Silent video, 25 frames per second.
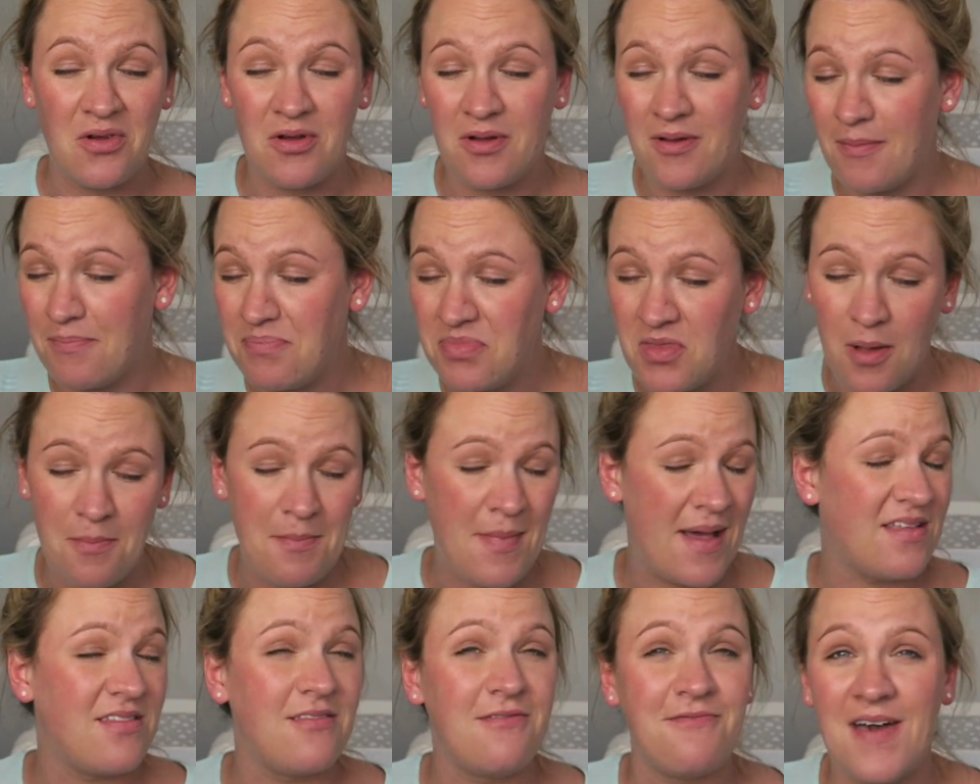not a
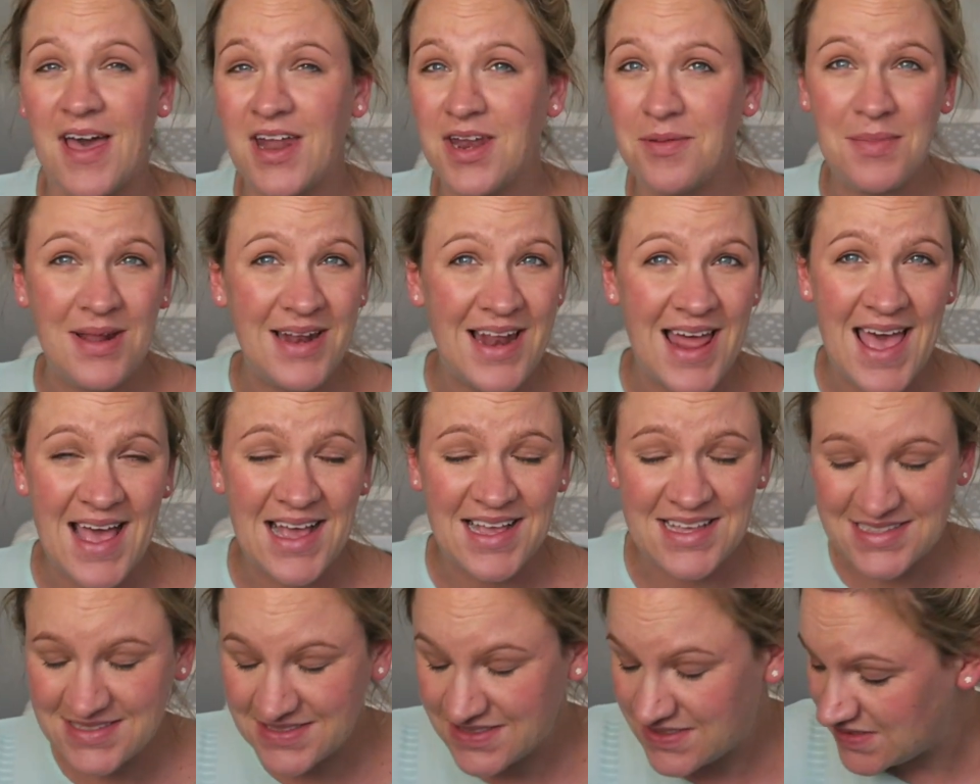massive fan of my
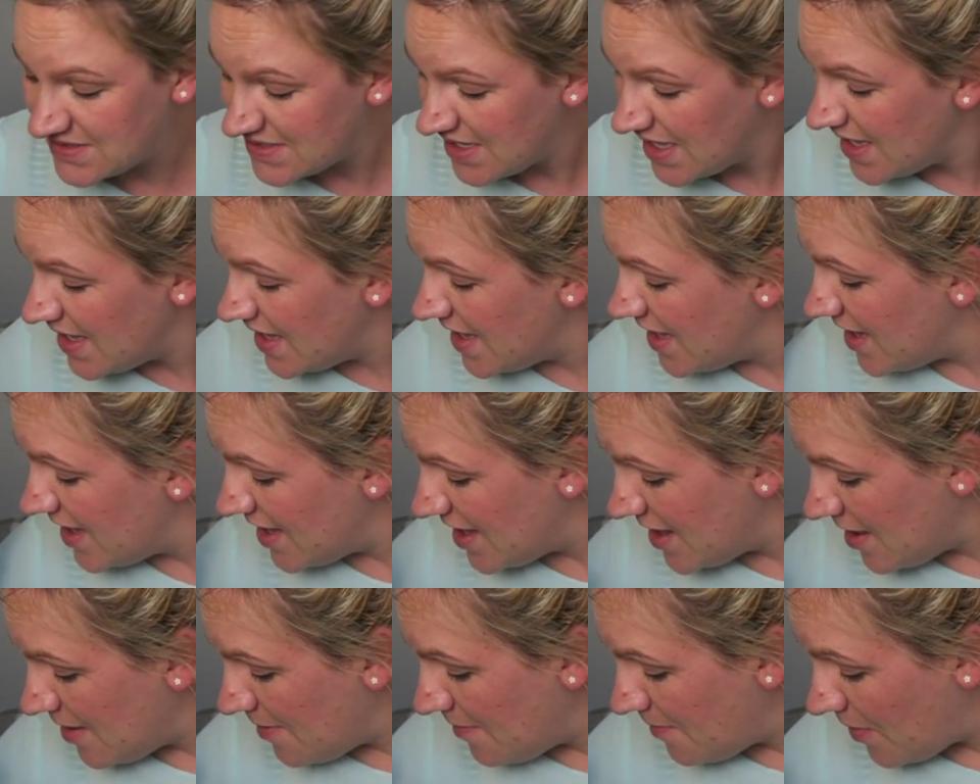legs,
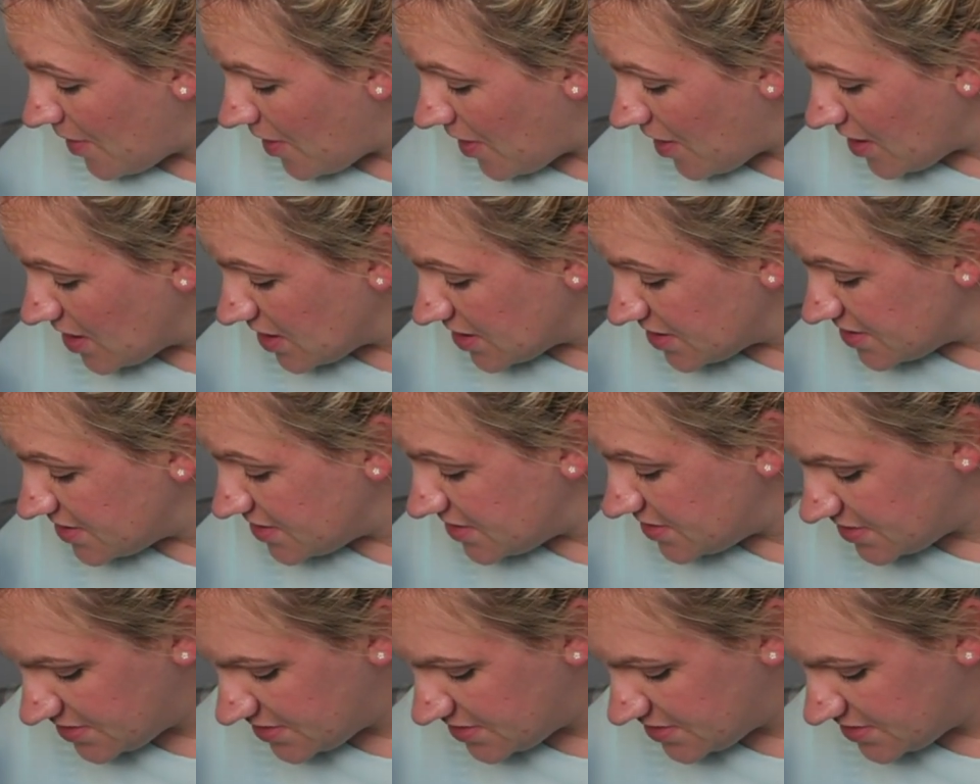but